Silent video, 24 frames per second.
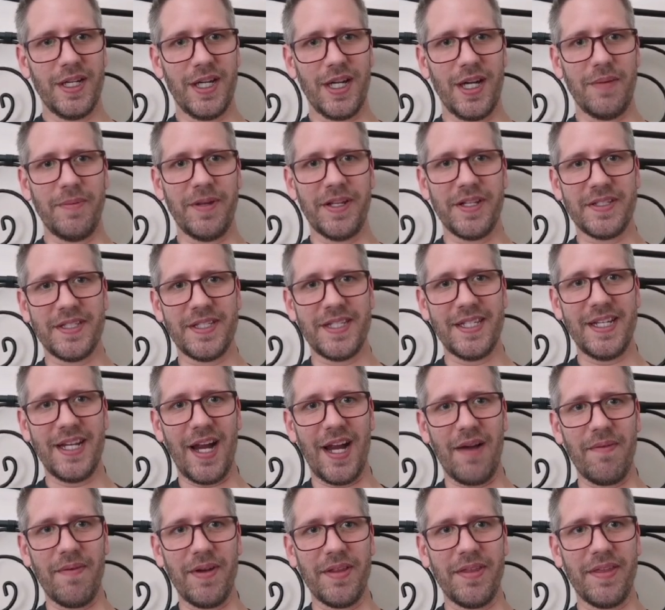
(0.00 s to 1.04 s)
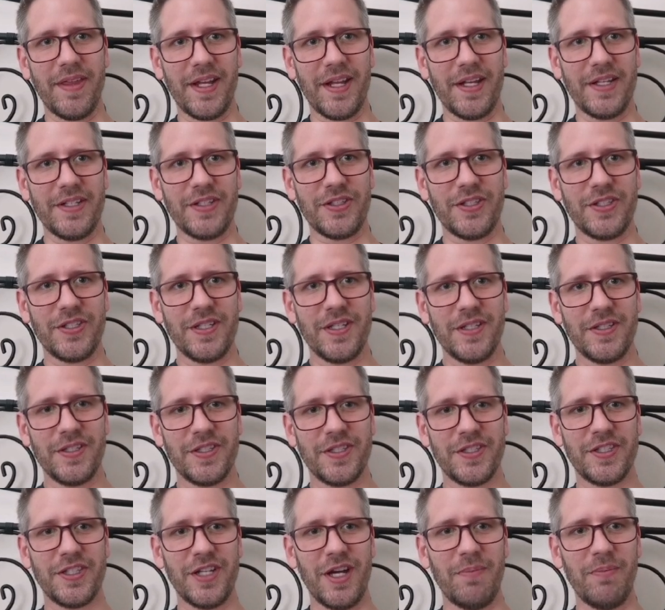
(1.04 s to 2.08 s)
You can see everything is
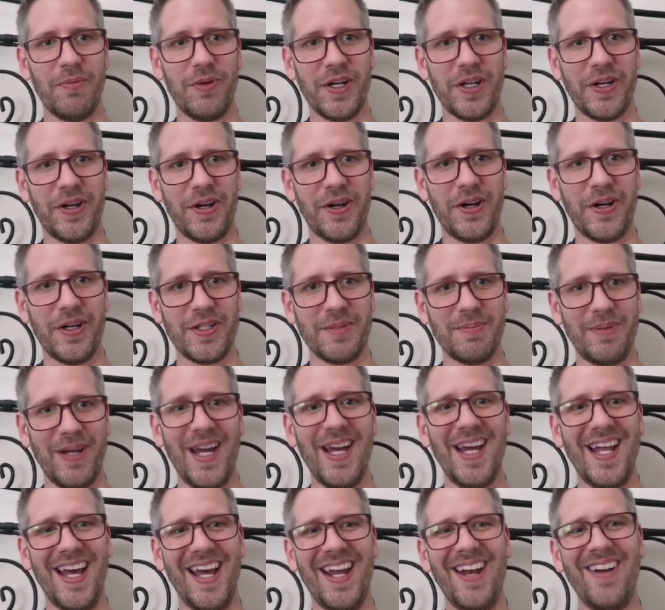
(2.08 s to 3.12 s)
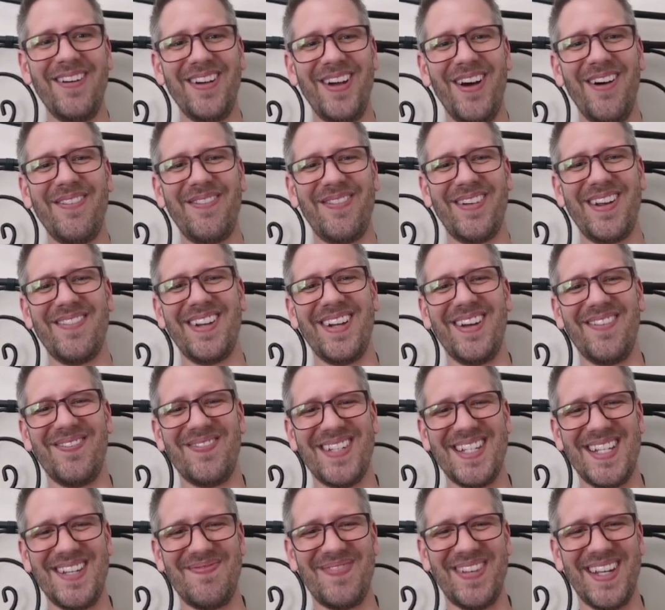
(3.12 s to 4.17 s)
somewhat hurt, but I don't know if we have
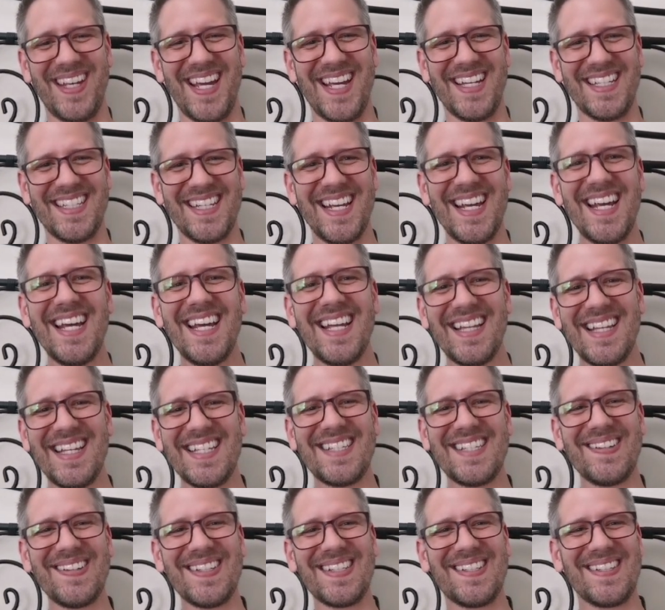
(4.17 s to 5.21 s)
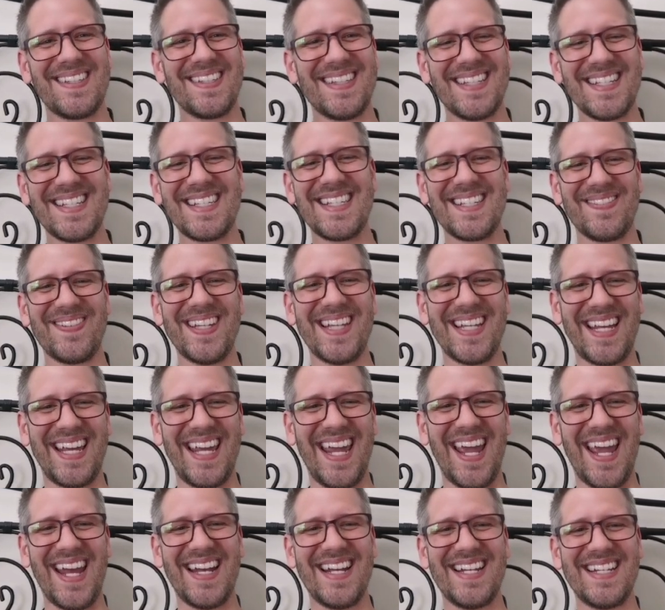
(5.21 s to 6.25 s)
enough DPS. This is when the
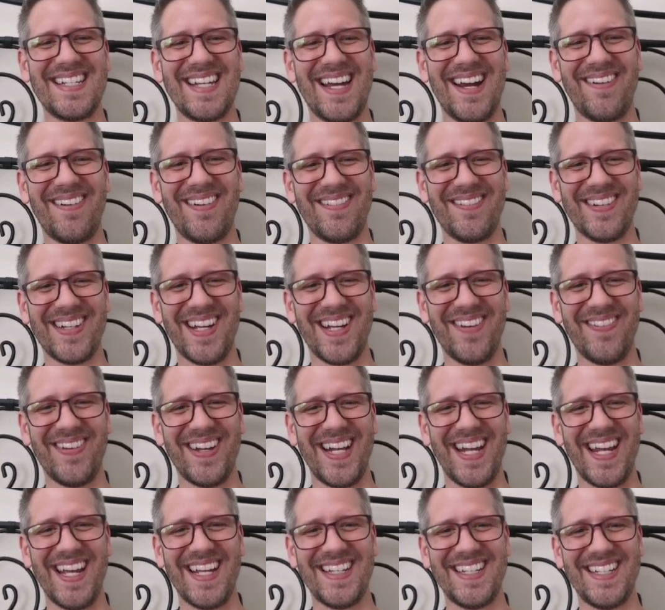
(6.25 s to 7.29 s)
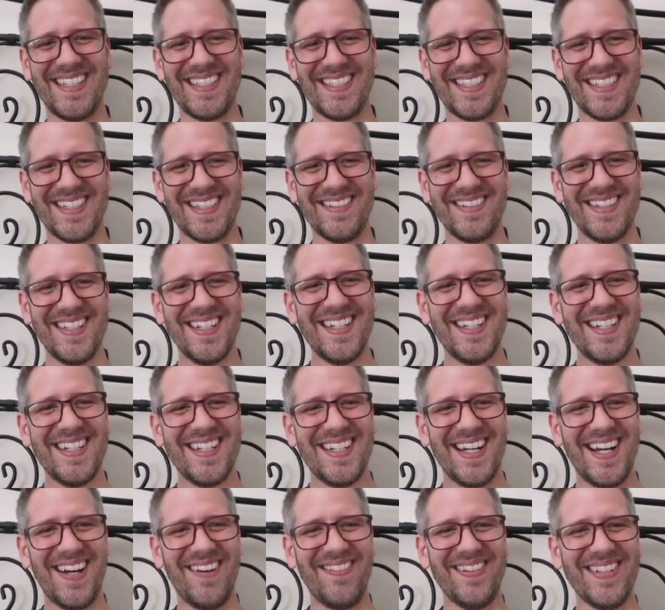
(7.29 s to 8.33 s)
cannon tower would come in handy, so
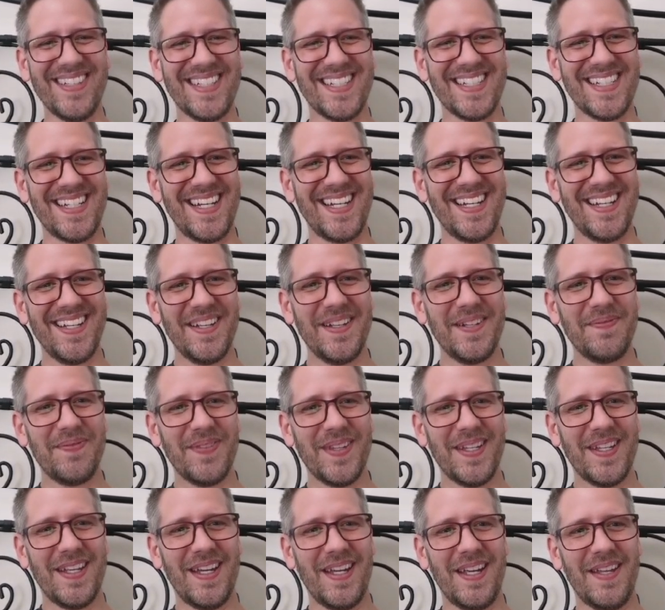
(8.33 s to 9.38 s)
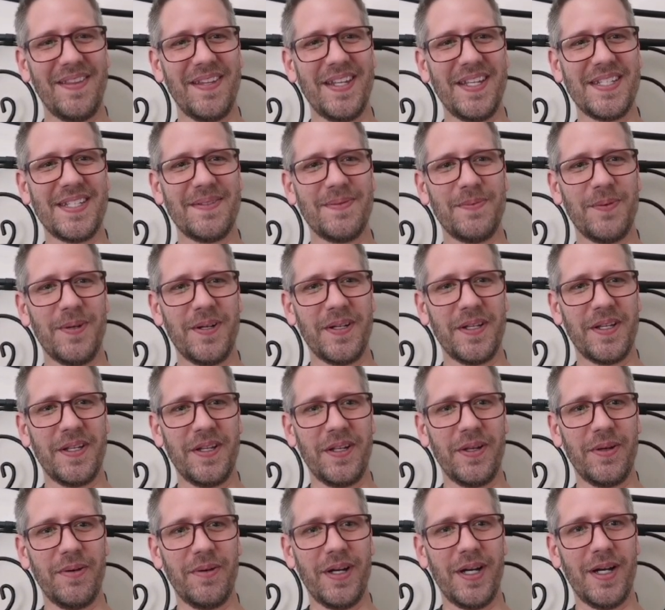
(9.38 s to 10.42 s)
we'll see. And this one
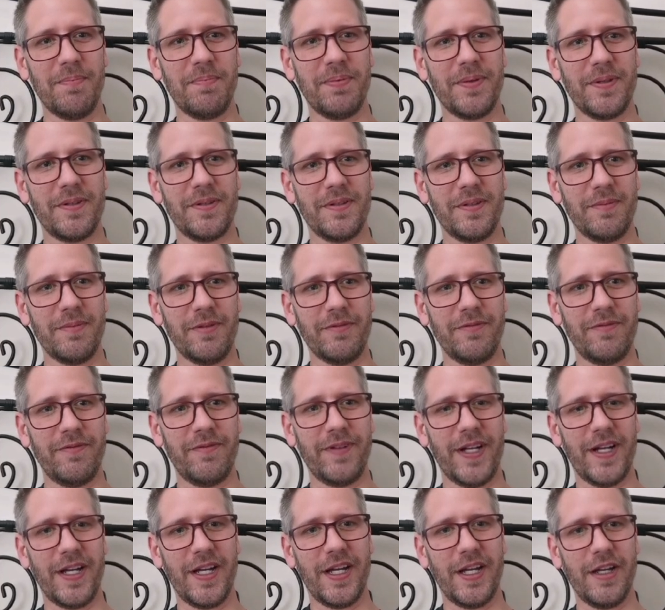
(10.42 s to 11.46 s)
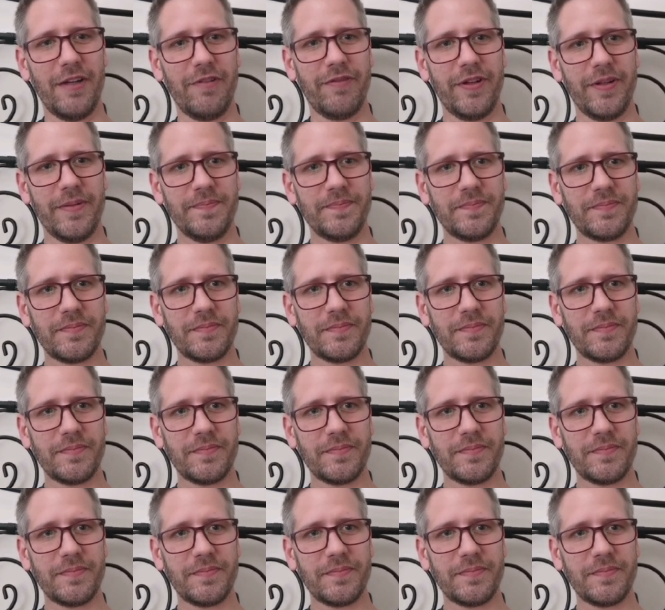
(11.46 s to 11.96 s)
can go up to level 5.